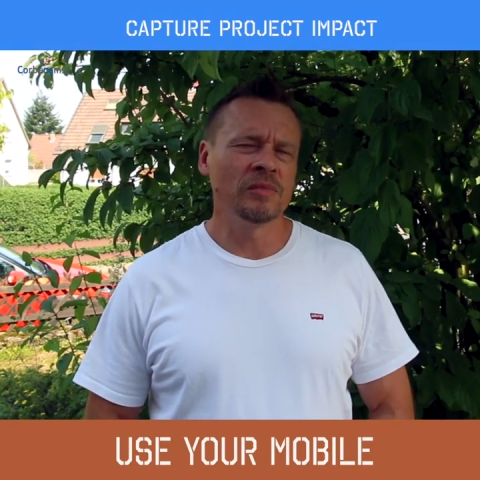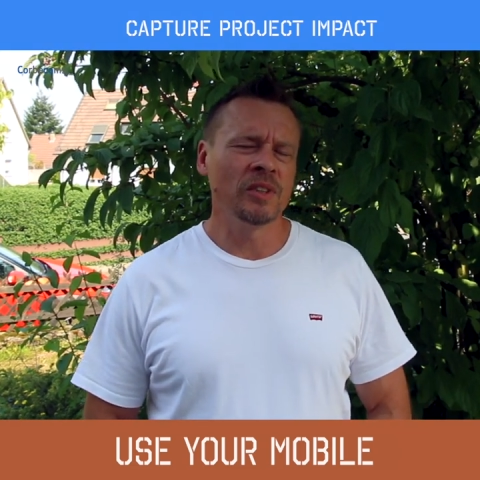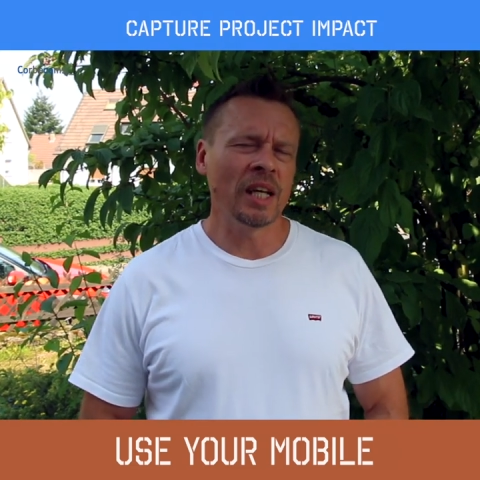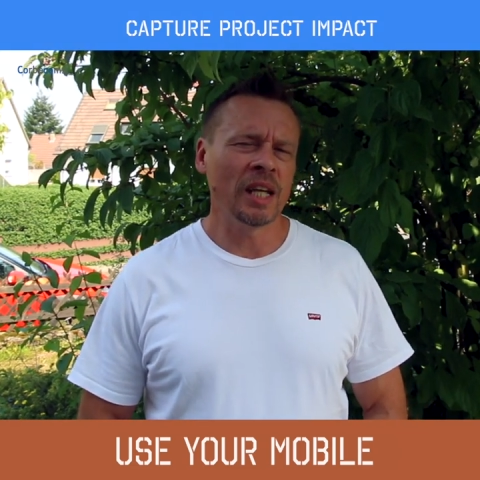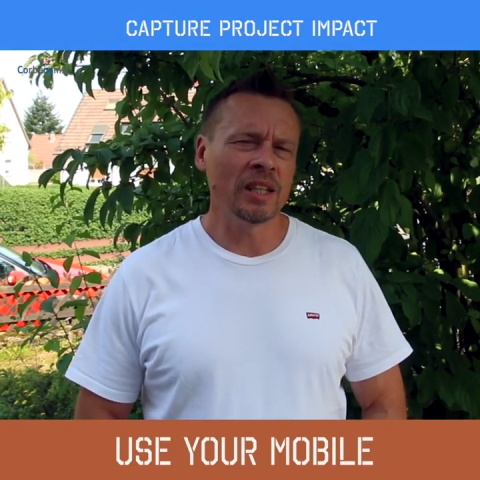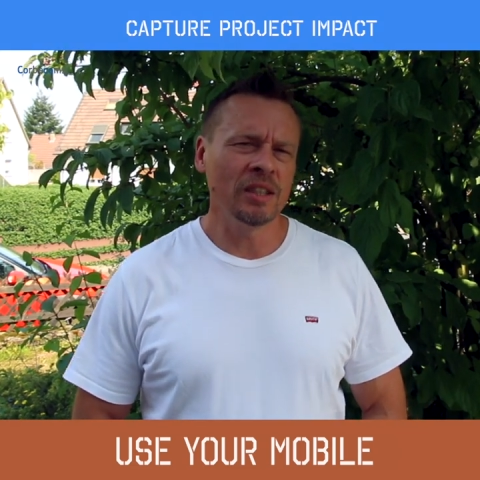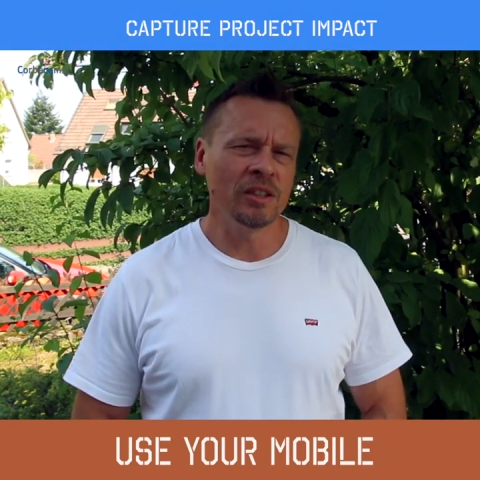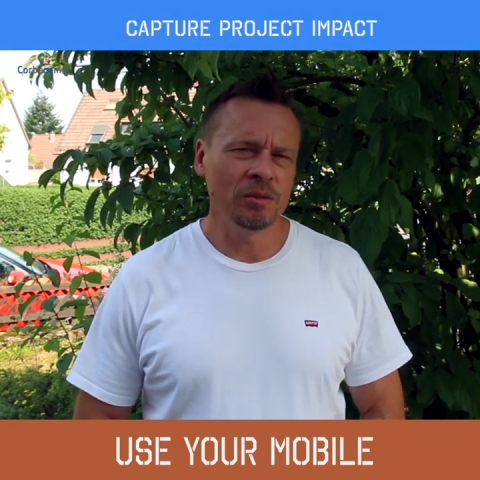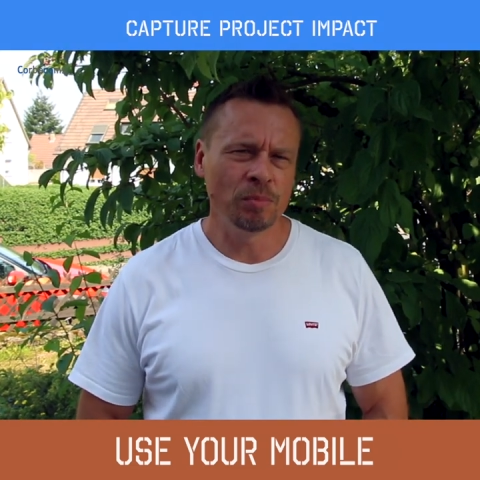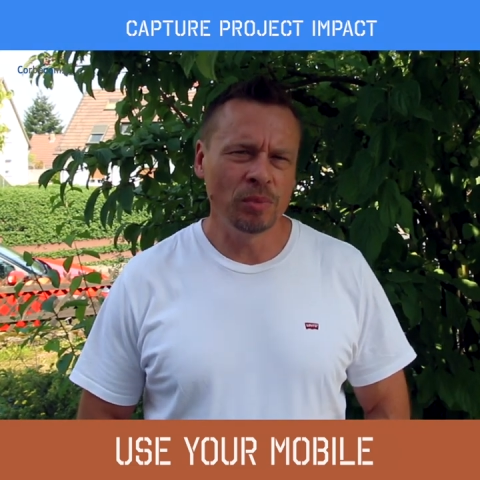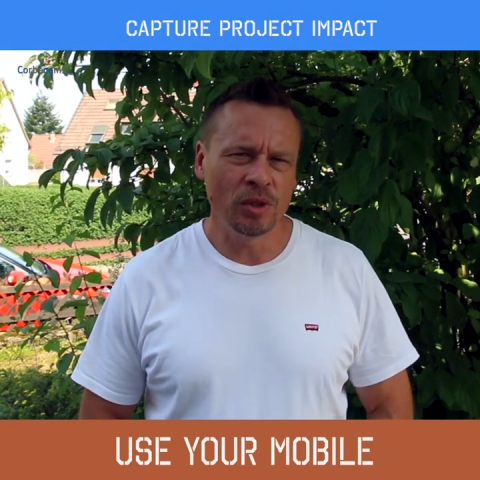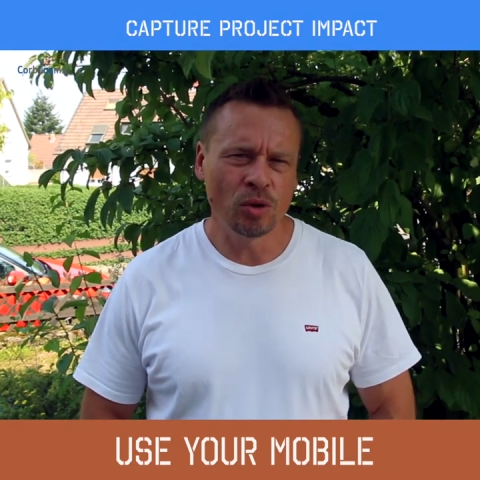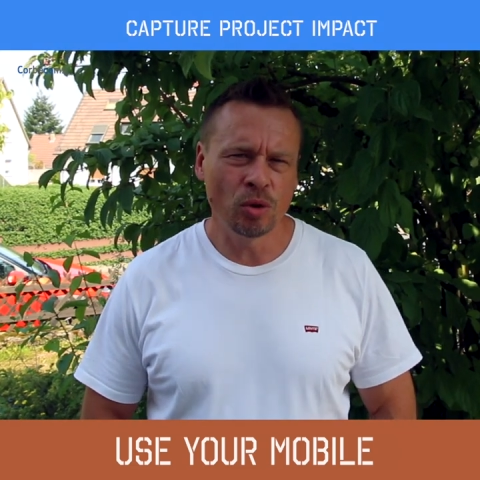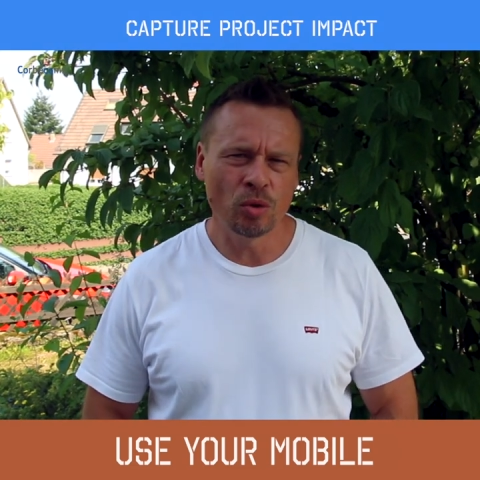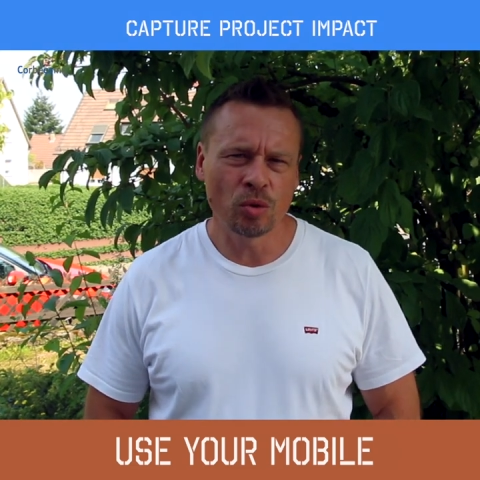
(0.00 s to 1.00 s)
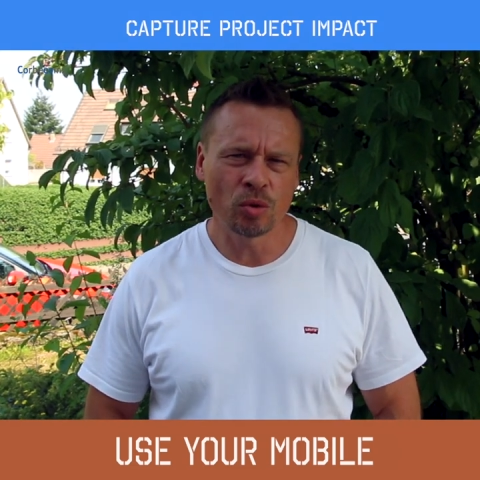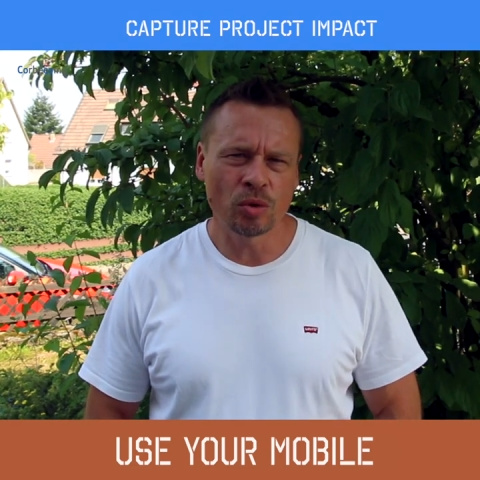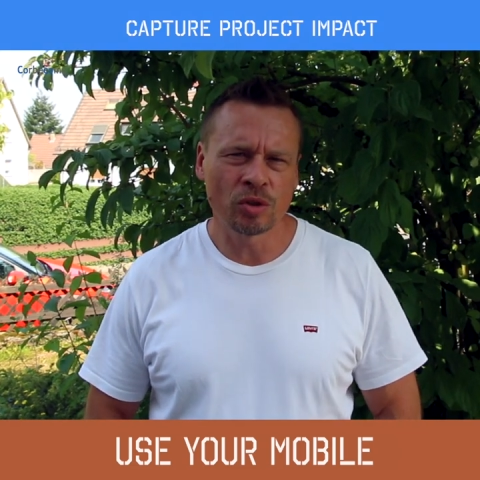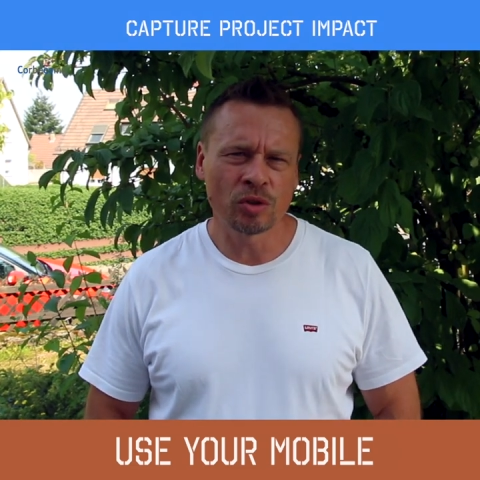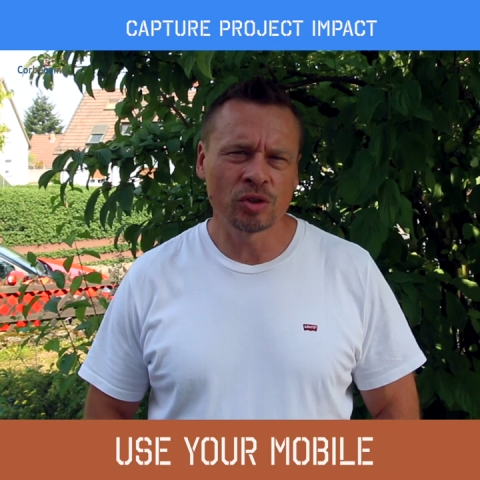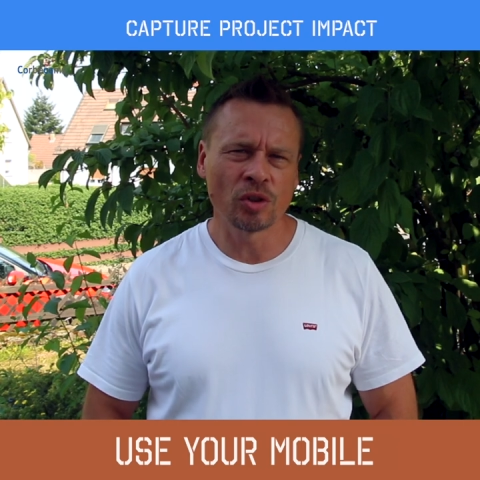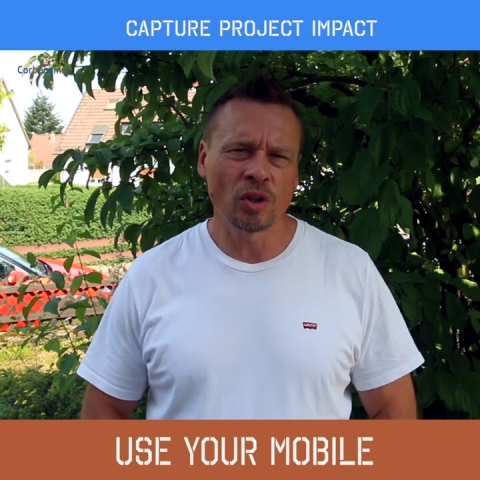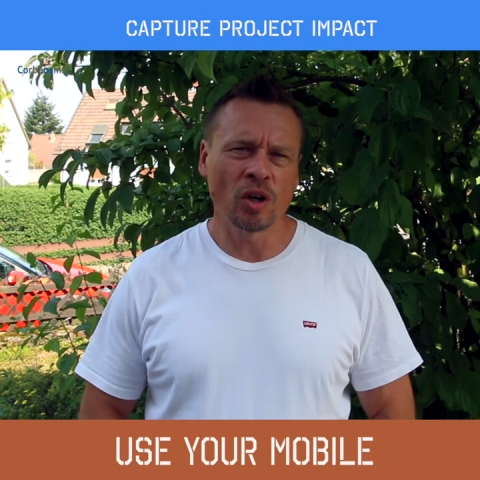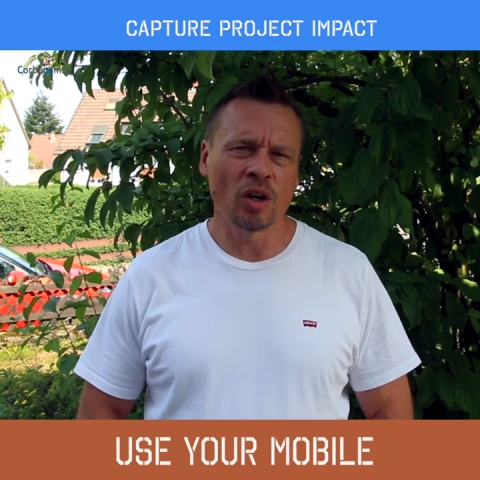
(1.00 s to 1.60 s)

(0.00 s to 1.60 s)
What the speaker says: that is because